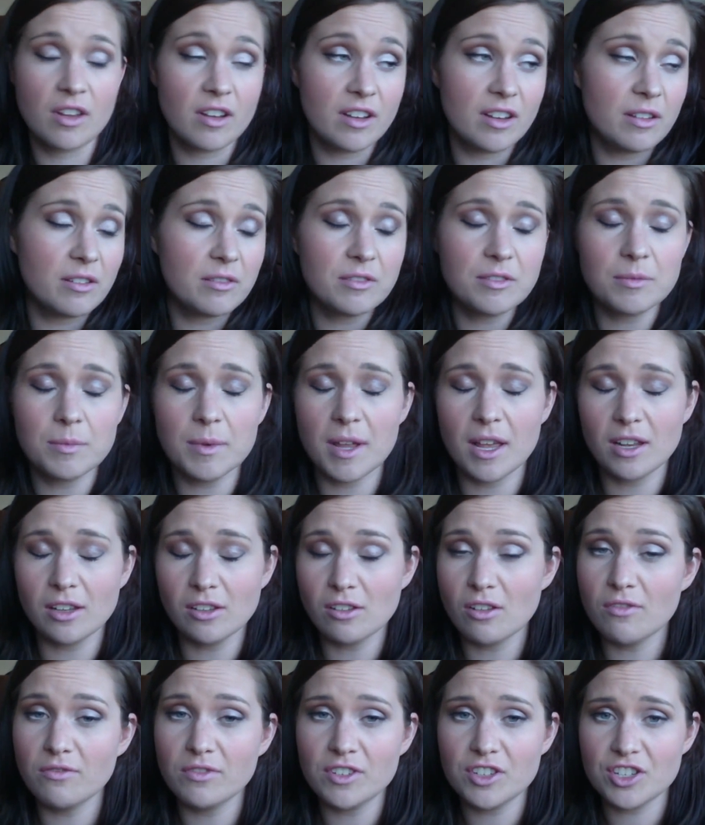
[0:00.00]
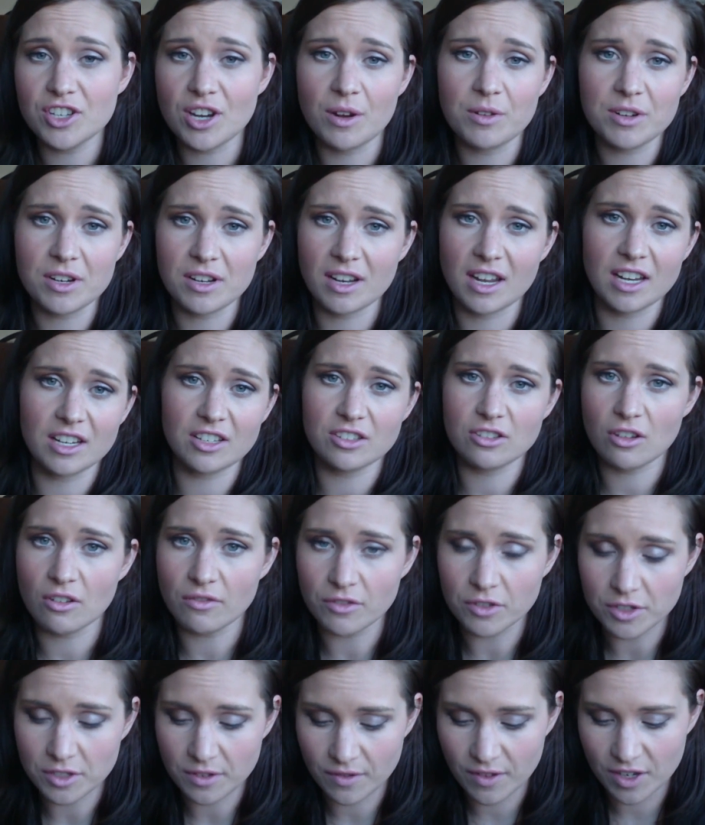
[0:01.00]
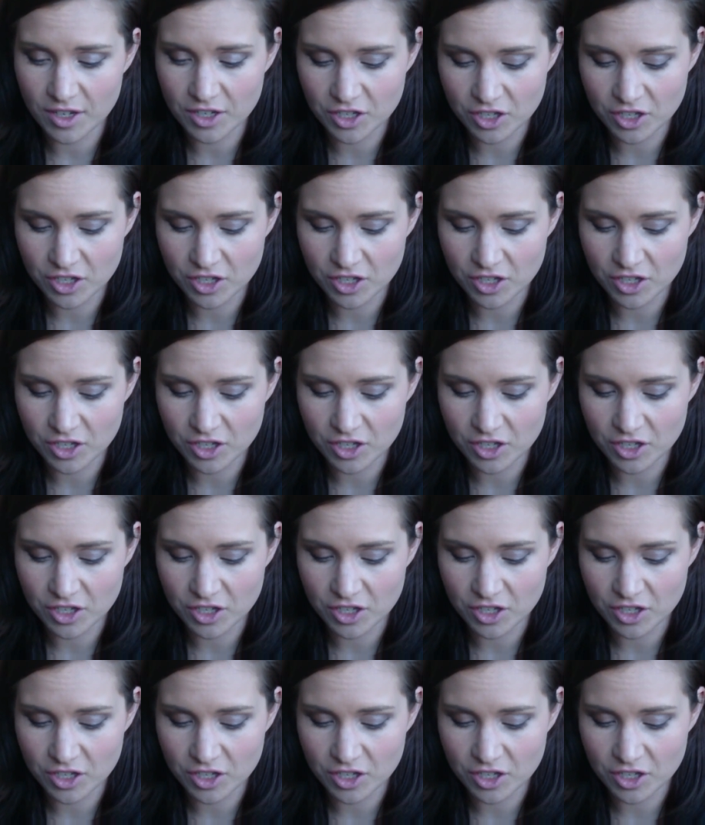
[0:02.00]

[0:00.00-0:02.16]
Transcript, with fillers: and it would be a lovely shower gel like Dove or something,